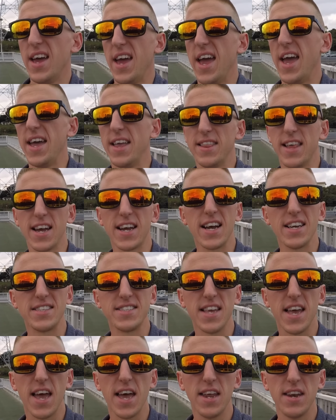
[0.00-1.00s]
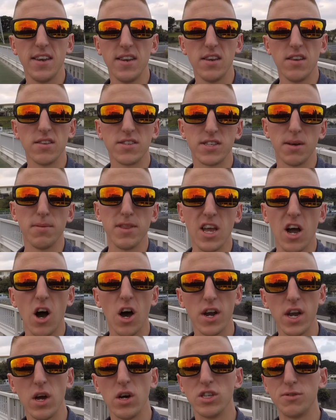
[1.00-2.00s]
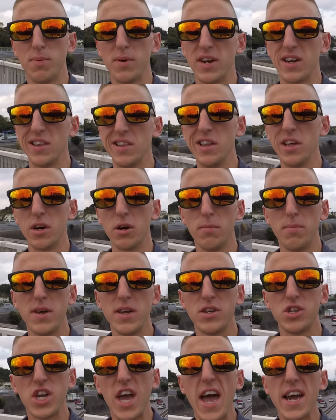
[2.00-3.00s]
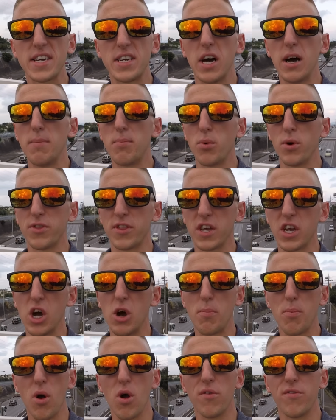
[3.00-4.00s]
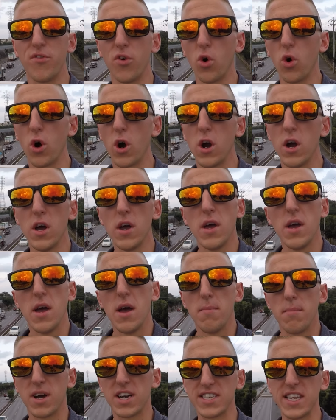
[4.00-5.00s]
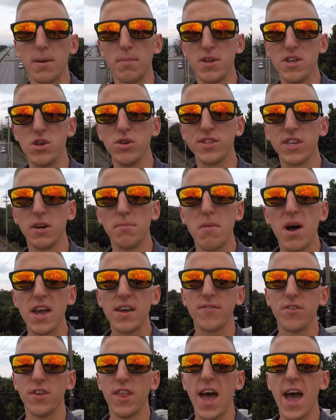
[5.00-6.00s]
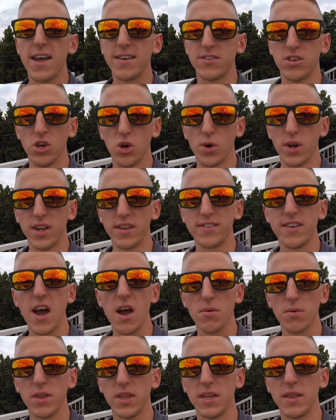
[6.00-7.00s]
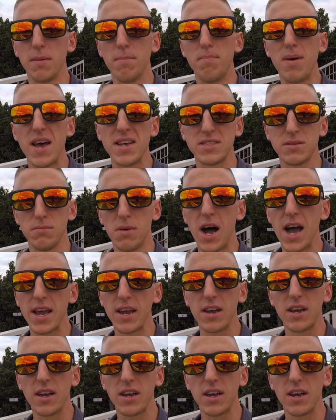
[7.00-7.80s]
and like I said, some of the audio has been a little bit jacked up with the GoPro 4 because I've been using a mic for that too, and it's not really the best mic.